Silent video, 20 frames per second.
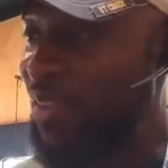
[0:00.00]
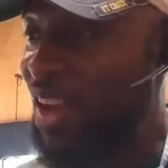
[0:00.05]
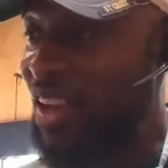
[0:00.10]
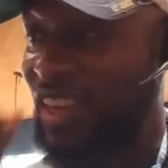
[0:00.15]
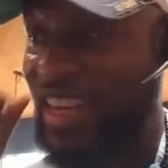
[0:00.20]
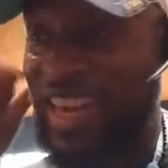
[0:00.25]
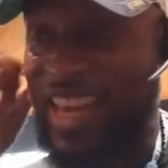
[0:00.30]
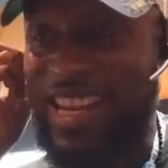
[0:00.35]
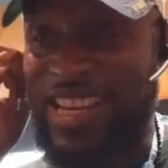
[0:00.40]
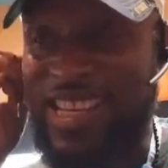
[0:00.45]

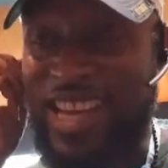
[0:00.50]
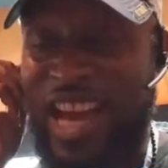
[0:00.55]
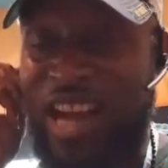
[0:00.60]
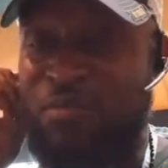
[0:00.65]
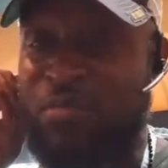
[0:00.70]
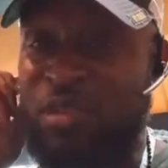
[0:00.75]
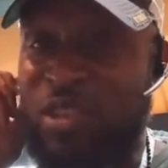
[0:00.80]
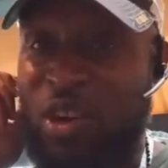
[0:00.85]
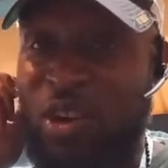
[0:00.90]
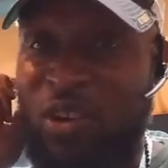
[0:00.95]
Again,
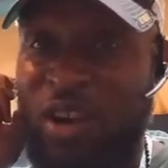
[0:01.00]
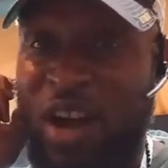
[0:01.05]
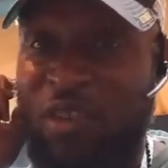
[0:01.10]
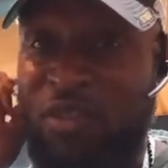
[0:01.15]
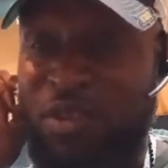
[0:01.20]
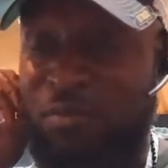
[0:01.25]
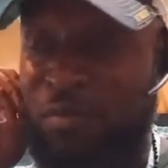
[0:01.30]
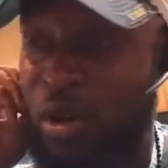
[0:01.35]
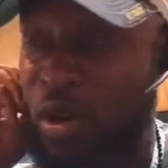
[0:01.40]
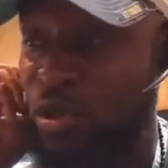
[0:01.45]
down below
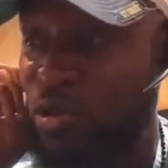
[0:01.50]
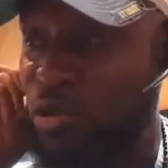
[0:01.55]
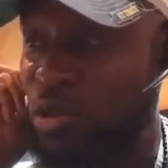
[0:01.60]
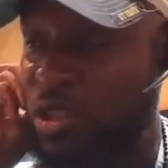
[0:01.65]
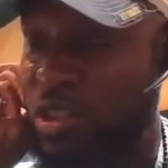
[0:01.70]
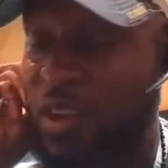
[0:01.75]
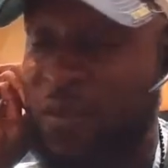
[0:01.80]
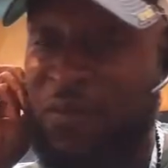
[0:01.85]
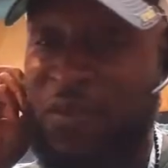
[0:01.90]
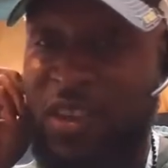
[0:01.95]
I will
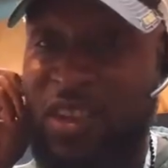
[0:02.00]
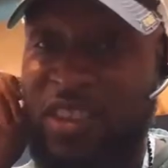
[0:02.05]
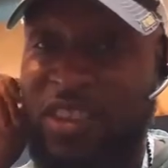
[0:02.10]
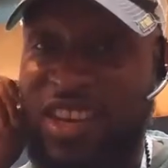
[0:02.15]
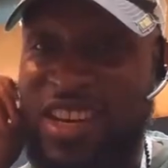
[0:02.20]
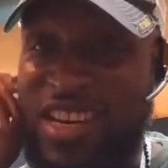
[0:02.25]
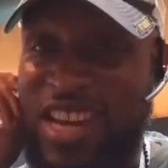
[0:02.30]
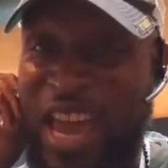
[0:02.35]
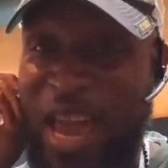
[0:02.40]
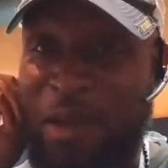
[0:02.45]
post
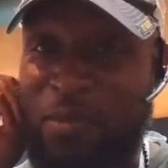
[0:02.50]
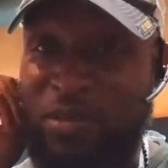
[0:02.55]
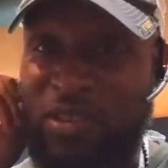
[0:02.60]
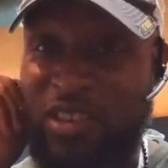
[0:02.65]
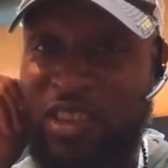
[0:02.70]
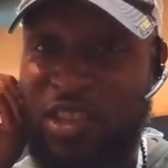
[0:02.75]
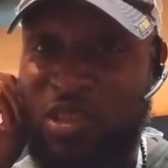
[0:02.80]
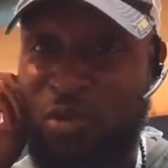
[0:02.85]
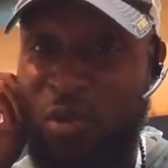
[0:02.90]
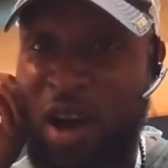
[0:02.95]
the names
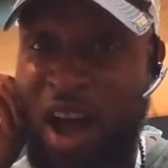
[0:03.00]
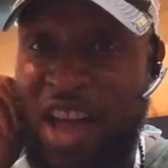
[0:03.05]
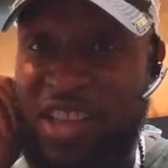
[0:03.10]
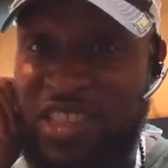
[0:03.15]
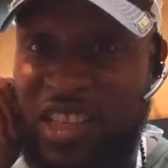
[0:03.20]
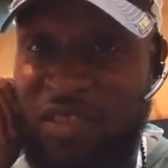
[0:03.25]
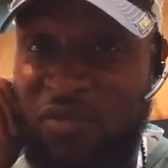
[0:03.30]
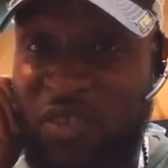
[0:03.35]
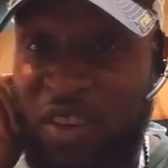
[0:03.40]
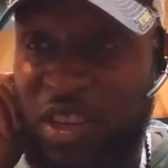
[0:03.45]
of these
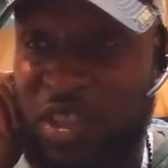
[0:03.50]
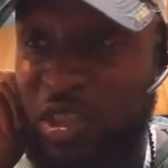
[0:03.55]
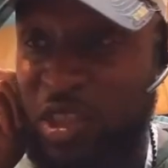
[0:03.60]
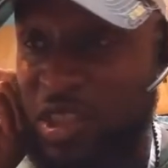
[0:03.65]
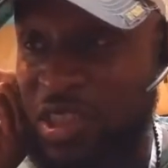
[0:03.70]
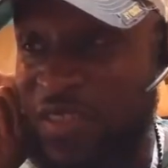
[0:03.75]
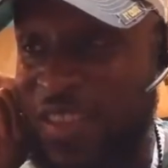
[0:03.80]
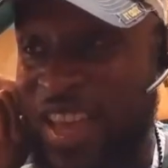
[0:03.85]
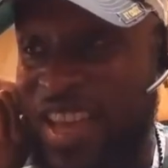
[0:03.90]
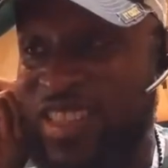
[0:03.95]
wines and the
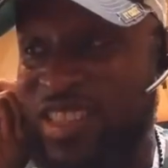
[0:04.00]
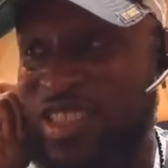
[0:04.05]
vintages,